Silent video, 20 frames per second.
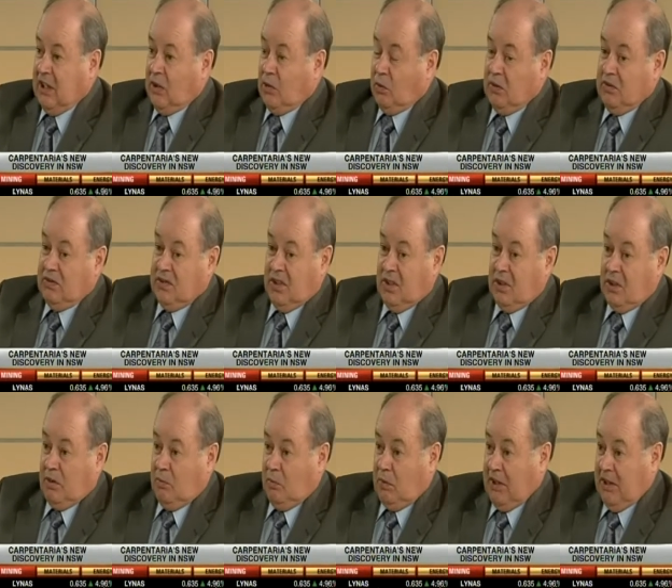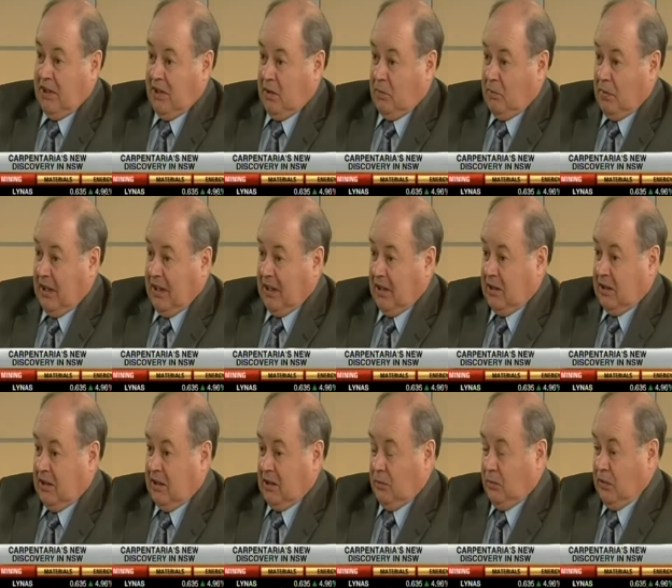We've still got money in the
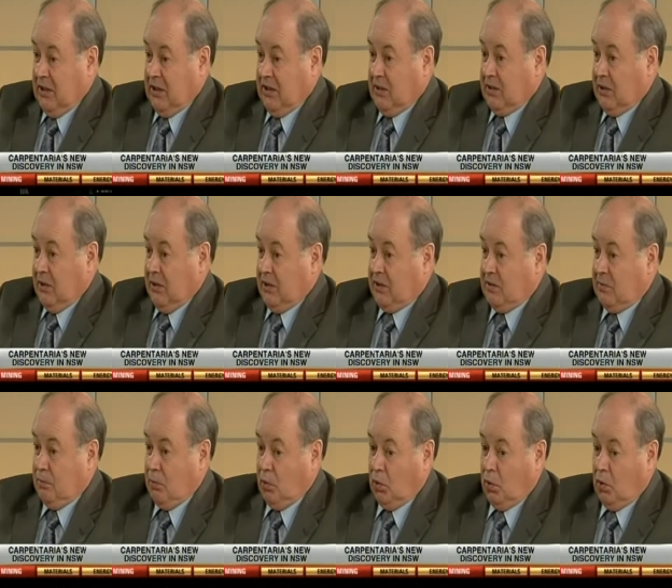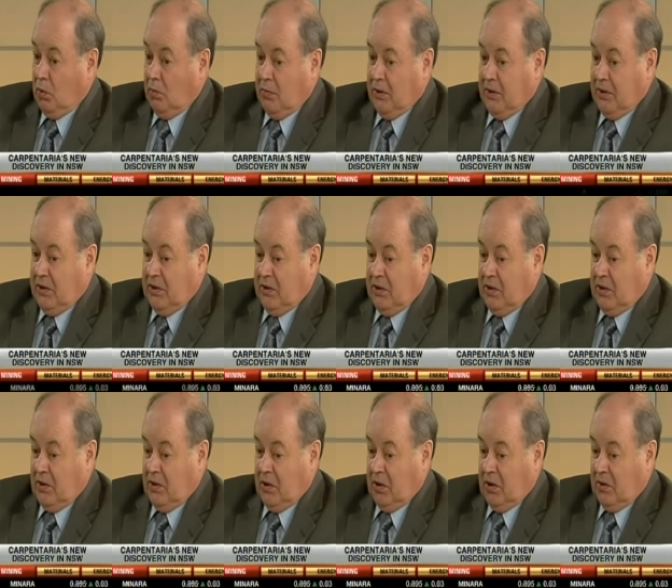bank, and we can still explore, but
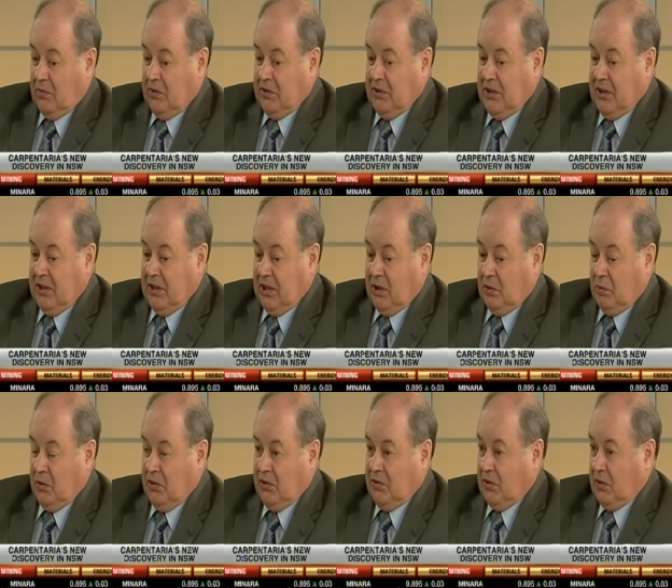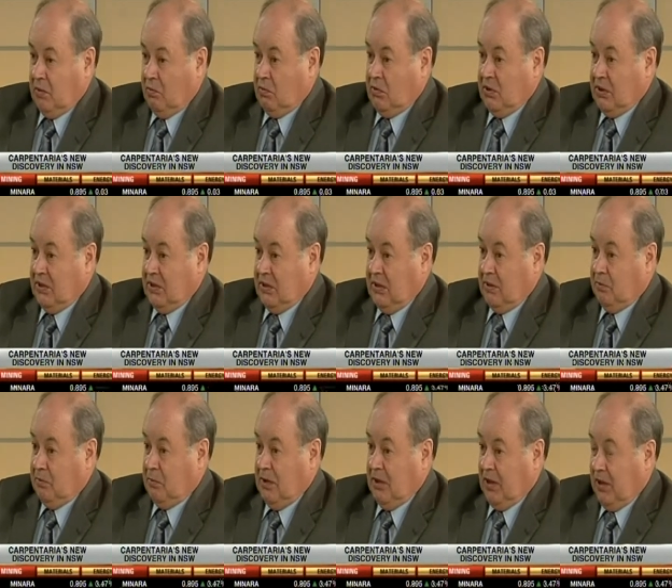obviously now with some success
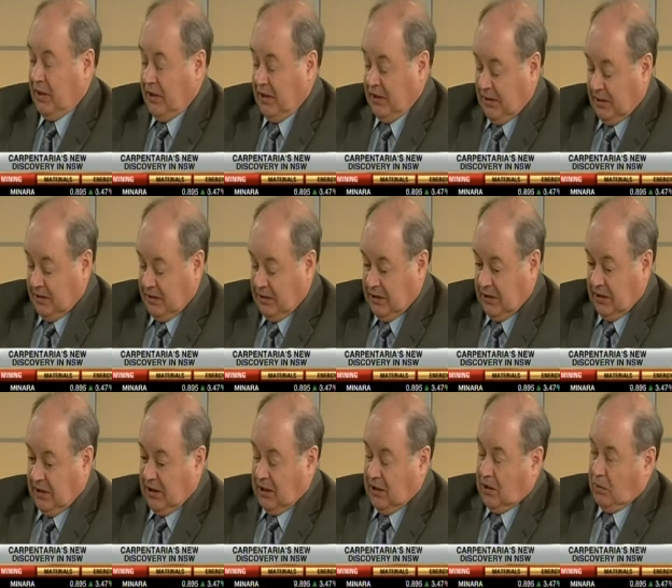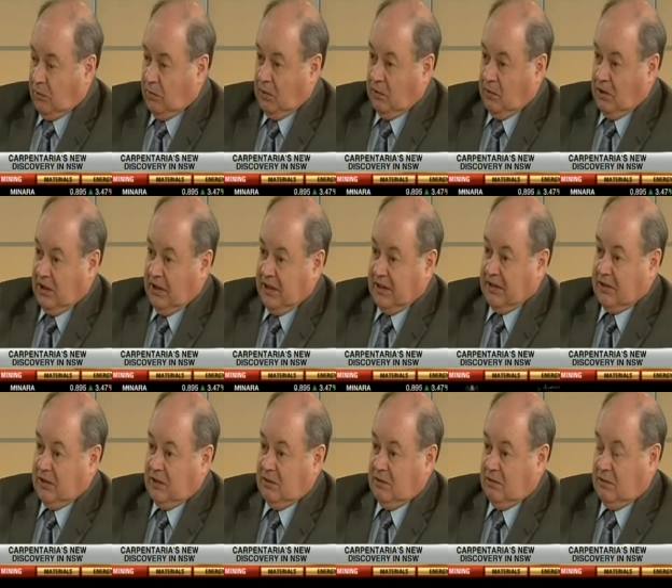behind us, we would like
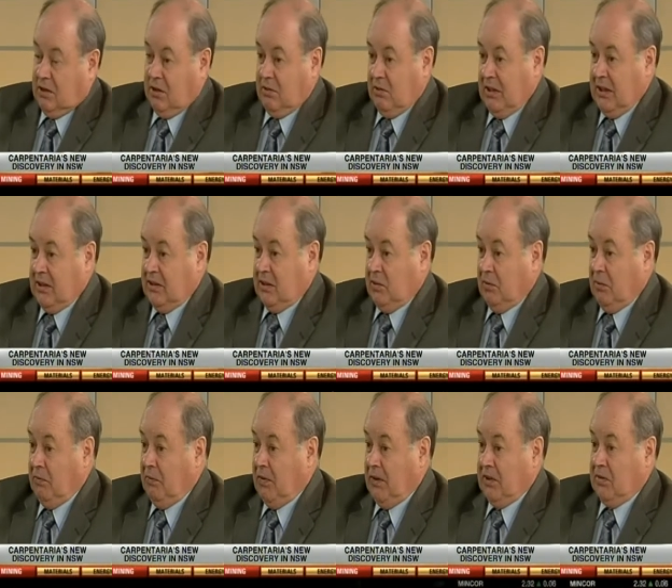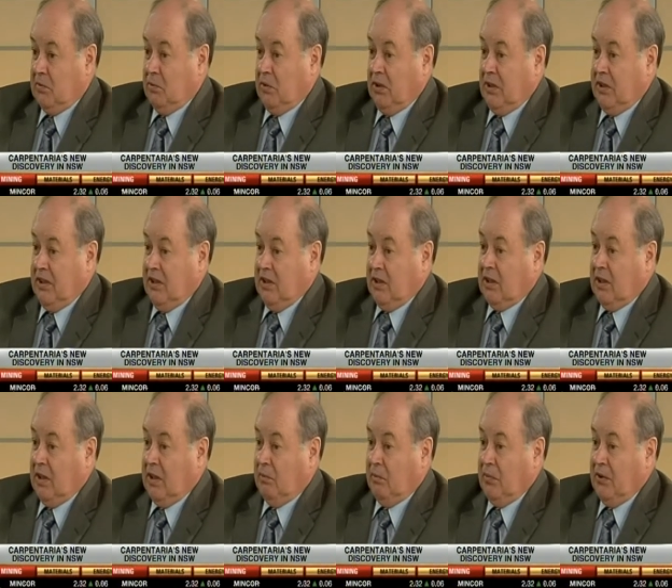to get some investment in the
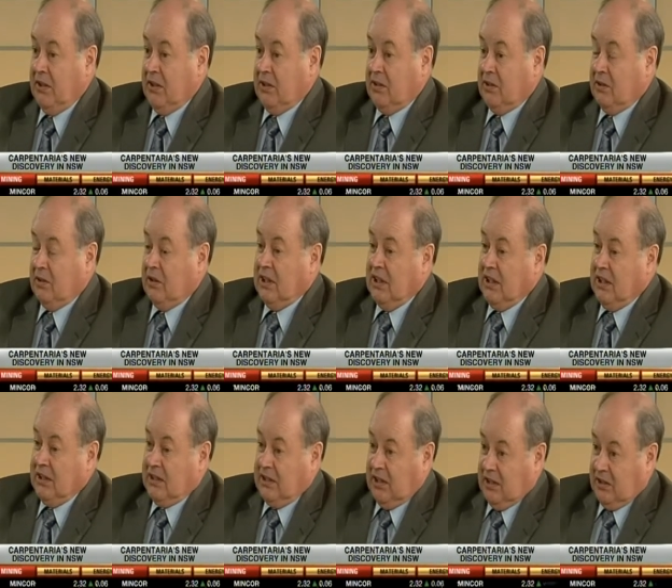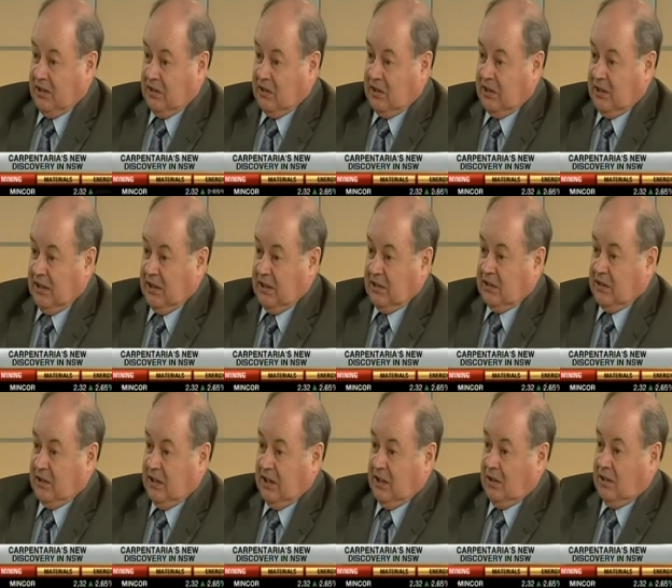company to take us to the next
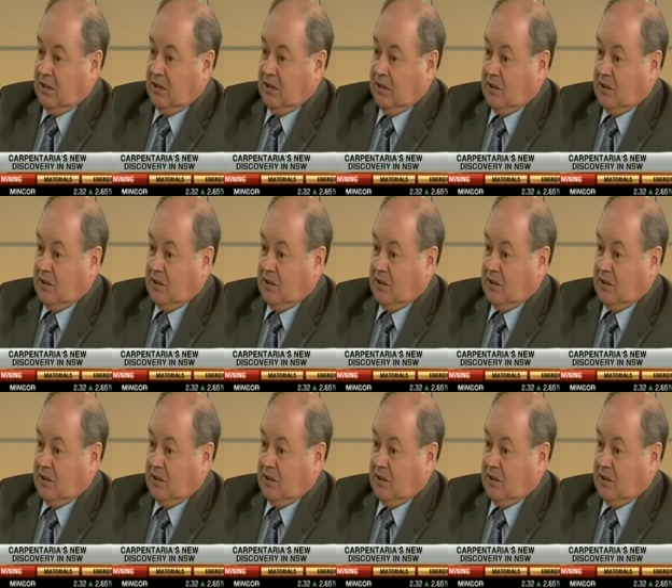stage.